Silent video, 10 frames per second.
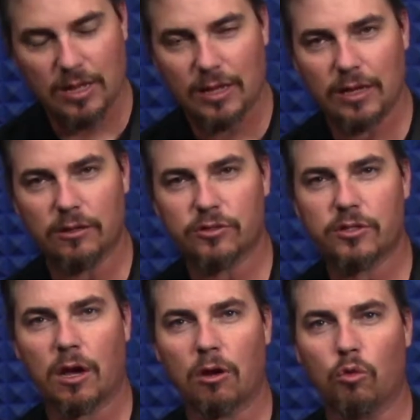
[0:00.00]

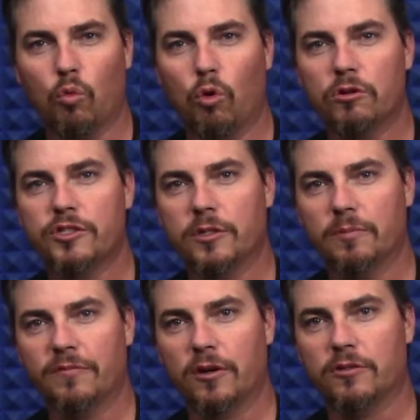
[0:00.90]
Hillsong
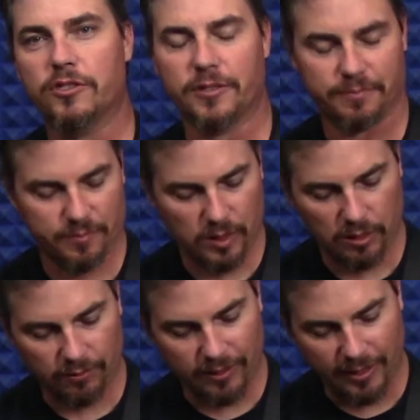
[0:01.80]
Worship version.
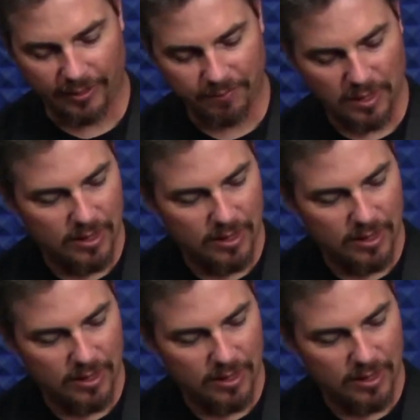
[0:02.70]
Okay?